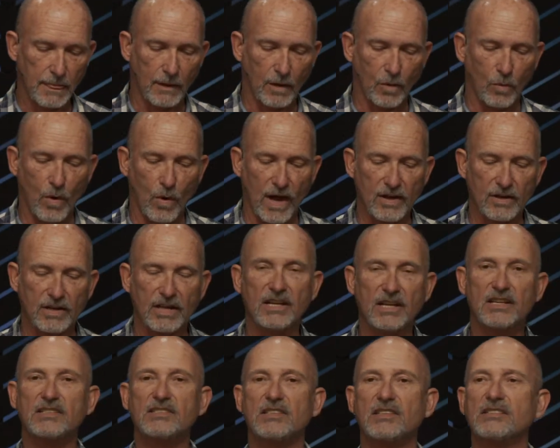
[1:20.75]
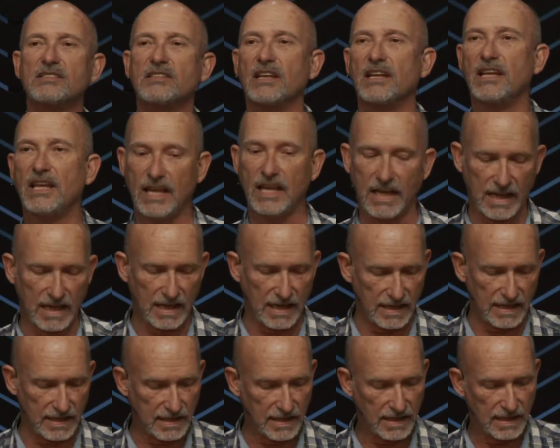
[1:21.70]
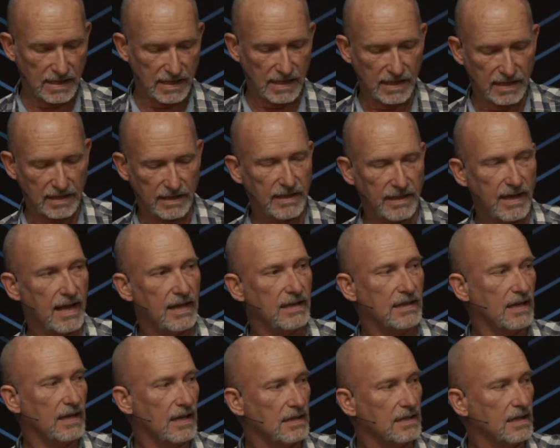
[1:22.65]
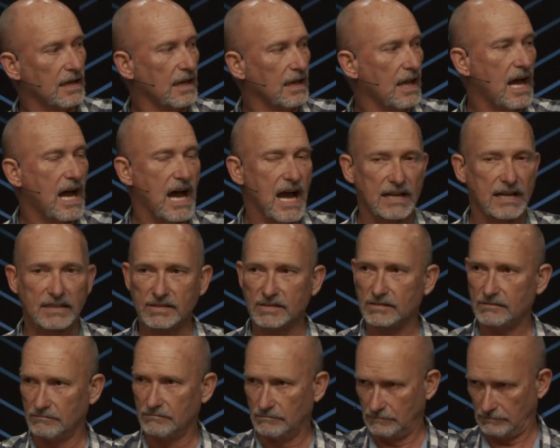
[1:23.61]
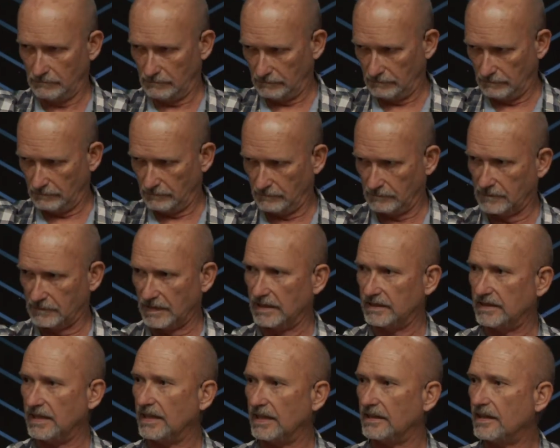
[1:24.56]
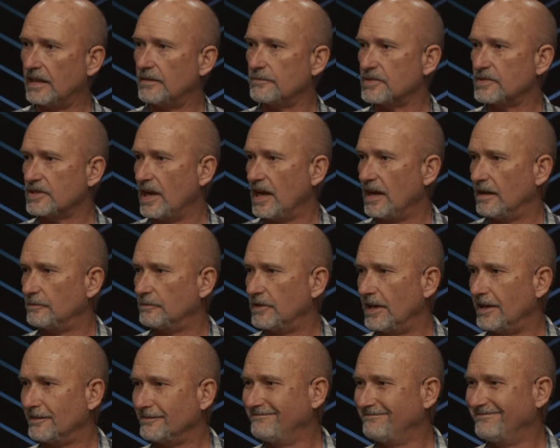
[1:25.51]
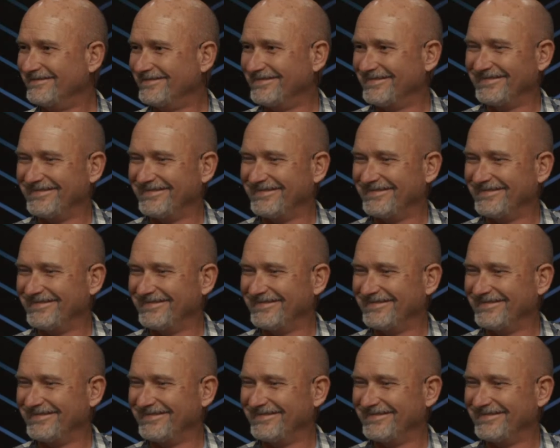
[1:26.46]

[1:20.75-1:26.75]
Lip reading: awareness is the key that unlocks. Got that thumb snapped out.